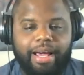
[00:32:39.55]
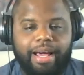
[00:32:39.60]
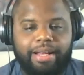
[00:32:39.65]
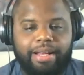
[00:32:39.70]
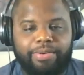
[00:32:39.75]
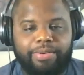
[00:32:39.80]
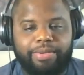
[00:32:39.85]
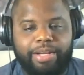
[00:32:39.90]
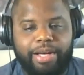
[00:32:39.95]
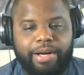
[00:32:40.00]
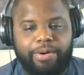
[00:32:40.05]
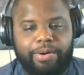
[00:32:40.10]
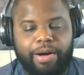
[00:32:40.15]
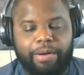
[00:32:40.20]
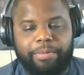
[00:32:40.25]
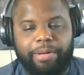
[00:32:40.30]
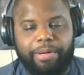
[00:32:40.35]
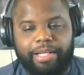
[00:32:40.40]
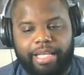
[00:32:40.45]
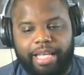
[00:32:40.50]
I, I don't know.
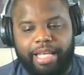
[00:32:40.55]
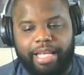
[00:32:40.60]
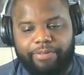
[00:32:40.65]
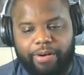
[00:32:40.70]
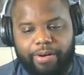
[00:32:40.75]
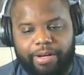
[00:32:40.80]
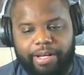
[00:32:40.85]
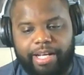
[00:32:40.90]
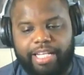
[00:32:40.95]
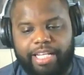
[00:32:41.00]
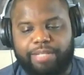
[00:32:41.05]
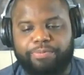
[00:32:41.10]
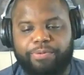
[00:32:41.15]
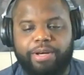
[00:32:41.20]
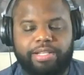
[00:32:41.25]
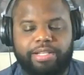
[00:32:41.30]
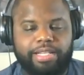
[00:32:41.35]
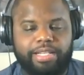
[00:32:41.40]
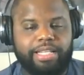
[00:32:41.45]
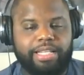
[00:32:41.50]
I mean, they've already
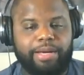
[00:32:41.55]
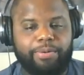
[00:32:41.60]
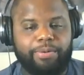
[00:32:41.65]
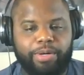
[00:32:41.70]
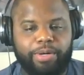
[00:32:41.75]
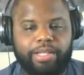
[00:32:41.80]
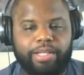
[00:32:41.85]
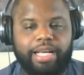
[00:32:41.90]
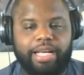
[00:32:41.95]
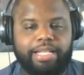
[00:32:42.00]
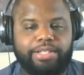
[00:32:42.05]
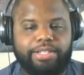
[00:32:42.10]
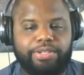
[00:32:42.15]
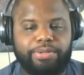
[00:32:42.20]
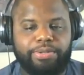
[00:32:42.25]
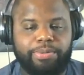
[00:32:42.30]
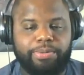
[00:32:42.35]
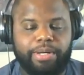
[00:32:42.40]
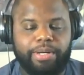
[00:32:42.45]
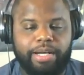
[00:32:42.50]
expressed that they would like
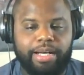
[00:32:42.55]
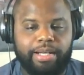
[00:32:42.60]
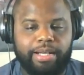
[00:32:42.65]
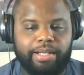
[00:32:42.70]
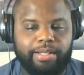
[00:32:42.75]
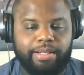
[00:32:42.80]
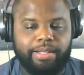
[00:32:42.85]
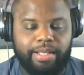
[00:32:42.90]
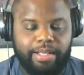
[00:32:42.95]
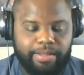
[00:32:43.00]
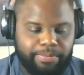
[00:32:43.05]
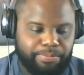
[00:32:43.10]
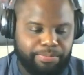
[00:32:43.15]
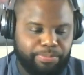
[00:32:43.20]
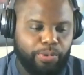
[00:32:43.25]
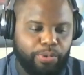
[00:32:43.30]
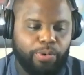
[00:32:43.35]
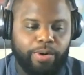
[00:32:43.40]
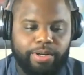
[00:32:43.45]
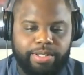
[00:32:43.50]
to uh,
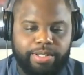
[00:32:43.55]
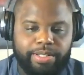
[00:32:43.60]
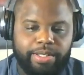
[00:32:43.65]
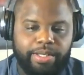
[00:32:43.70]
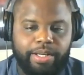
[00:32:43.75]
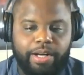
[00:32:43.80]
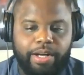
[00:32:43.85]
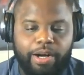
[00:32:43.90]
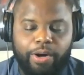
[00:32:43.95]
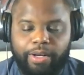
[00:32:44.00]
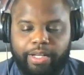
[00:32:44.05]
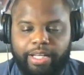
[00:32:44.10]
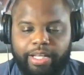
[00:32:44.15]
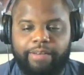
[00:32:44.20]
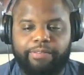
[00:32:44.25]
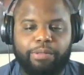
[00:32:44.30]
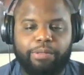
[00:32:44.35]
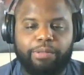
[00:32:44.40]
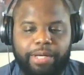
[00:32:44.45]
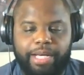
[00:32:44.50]
port or
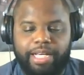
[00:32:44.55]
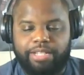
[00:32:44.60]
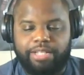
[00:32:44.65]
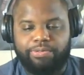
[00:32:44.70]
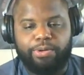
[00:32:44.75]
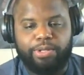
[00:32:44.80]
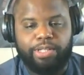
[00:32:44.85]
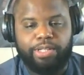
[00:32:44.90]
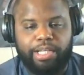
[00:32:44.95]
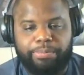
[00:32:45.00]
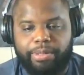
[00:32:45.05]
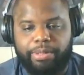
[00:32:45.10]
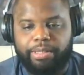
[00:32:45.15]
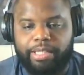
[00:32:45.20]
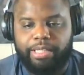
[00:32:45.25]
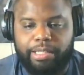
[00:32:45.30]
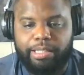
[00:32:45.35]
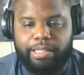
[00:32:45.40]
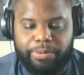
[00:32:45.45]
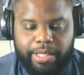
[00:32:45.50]
give the P S four the
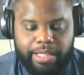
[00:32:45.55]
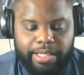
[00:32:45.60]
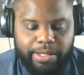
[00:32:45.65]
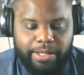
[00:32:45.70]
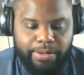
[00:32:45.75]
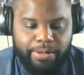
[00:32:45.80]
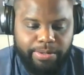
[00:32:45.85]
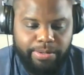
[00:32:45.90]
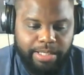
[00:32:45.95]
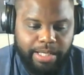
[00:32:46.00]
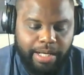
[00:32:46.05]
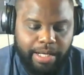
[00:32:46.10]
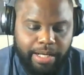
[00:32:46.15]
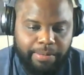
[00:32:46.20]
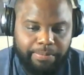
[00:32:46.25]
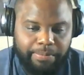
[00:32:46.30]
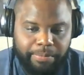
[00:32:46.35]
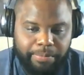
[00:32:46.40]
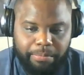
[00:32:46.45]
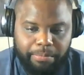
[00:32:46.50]
ability to play those
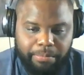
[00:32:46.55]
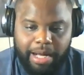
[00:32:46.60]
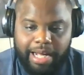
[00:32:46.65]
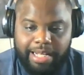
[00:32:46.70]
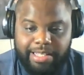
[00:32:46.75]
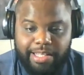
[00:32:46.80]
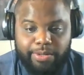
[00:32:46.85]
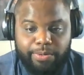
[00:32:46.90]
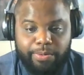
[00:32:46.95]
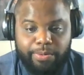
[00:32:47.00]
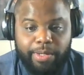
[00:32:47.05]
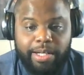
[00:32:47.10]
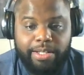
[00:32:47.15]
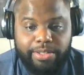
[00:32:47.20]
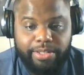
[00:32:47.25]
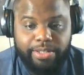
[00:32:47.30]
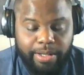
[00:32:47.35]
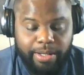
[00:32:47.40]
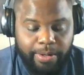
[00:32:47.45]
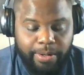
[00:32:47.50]
uh, mods as
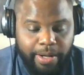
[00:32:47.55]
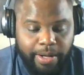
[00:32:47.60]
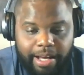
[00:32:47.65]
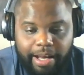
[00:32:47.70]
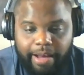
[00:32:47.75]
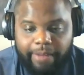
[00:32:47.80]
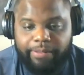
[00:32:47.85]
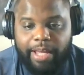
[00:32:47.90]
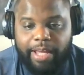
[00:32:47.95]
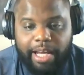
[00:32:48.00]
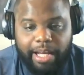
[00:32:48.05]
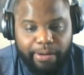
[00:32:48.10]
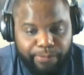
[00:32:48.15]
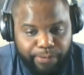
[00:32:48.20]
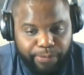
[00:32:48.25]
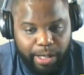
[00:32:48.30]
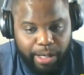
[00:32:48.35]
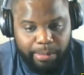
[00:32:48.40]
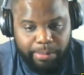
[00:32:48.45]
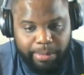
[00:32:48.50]
well. So if they
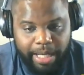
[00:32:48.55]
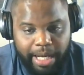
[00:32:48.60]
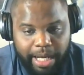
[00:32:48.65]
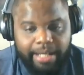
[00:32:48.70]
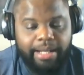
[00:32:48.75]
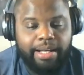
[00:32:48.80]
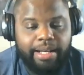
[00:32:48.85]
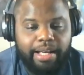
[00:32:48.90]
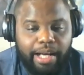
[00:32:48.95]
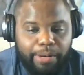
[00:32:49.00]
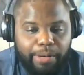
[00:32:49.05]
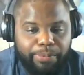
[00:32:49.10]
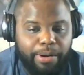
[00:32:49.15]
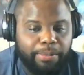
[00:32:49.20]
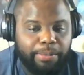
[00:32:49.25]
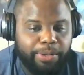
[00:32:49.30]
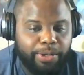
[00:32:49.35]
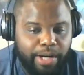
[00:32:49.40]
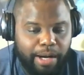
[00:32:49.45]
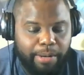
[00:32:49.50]
confirm that, I'll
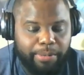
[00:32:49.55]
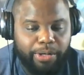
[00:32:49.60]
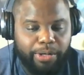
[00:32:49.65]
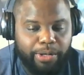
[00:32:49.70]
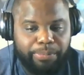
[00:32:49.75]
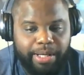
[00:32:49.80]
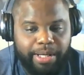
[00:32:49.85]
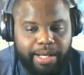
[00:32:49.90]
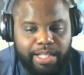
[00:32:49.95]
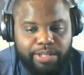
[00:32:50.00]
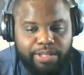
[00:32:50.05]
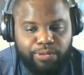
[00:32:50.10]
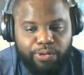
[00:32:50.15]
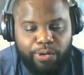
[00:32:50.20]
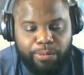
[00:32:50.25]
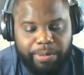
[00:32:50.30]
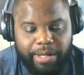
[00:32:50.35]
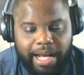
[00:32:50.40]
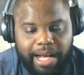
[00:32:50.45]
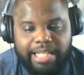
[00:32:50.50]
probably grab it on P S
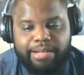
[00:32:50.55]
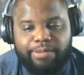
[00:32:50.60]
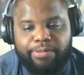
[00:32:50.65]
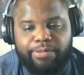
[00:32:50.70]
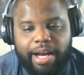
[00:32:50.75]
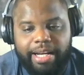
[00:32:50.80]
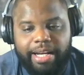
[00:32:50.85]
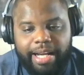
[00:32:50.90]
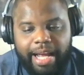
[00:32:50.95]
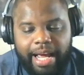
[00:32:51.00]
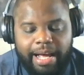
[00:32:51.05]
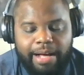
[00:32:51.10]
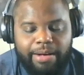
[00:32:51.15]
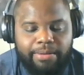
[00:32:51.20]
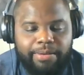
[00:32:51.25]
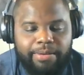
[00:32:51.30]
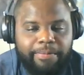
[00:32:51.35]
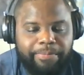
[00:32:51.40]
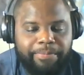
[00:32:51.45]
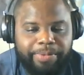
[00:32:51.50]
four. But as of right
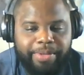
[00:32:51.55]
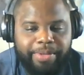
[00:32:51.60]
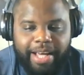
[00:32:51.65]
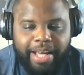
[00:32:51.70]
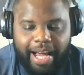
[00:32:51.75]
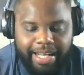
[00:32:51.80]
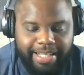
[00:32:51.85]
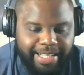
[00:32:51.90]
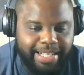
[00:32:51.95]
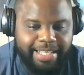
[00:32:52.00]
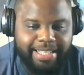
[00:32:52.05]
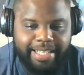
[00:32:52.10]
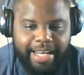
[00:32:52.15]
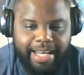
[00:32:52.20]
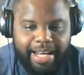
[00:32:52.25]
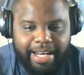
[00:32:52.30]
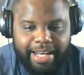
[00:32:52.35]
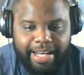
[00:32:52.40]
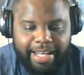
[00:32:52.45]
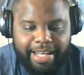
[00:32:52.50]
now, I did
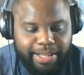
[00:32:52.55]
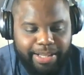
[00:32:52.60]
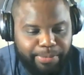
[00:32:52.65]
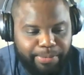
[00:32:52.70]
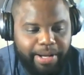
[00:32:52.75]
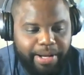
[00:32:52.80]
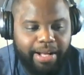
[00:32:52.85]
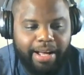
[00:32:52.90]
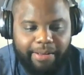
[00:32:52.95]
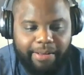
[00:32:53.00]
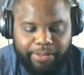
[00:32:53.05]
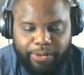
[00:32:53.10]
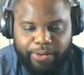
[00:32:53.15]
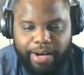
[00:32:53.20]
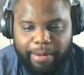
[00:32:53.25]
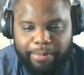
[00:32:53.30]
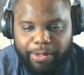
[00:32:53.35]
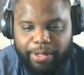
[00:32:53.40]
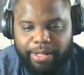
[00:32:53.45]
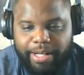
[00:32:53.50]
say it at E three, I'll have to
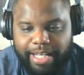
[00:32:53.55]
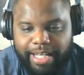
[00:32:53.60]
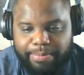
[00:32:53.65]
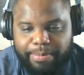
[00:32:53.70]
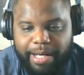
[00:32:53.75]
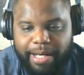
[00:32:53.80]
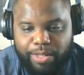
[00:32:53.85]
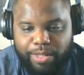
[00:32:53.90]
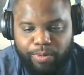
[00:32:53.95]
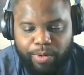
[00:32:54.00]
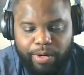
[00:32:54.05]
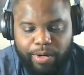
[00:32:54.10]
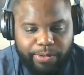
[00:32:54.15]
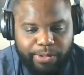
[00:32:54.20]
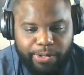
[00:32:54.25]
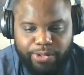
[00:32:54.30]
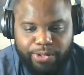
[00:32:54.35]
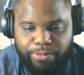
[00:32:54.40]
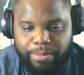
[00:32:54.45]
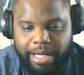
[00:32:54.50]
grab it on Xbox One
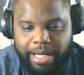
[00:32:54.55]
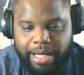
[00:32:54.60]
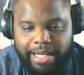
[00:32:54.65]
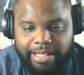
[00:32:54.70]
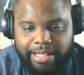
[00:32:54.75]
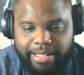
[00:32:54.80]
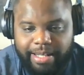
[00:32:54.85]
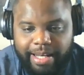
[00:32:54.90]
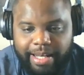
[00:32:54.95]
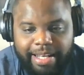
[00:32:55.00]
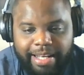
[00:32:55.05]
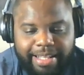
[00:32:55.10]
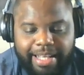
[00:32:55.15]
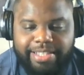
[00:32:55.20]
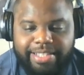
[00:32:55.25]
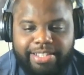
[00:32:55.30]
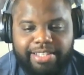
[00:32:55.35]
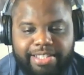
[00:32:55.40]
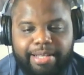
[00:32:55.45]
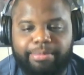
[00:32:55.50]
for those mods.
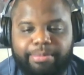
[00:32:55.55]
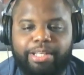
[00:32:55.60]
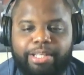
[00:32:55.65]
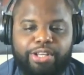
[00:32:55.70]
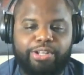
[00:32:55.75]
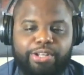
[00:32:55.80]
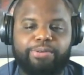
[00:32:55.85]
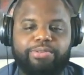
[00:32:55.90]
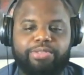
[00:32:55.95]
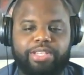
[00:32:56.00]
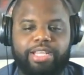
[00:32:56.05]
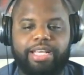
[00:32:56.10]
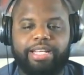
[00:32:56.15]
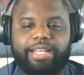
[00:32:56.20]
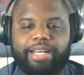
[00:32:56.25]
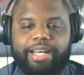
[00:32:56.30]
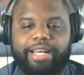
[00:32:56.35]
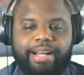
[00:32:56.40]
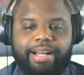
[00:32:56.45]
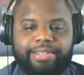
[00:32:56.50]
That's just something you don't see
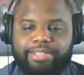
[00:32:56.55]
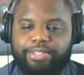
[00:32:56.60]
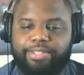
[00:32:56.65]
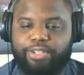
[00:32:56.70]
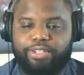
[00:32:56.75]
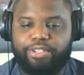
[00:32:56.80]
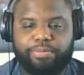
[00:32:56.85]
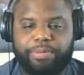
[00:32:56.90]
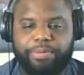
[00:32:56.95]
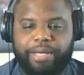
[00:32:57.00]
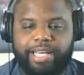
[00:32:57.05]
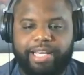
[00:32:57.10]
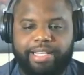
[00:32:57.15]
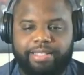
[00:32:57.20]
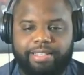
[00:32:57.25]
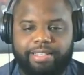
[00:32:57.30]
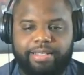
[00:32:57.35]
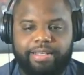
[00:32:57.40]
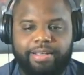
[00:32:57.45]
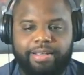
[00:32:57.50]
in the console
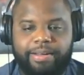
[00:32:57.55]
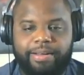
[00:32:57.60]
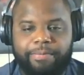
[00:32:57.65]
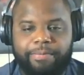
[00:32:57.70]
space.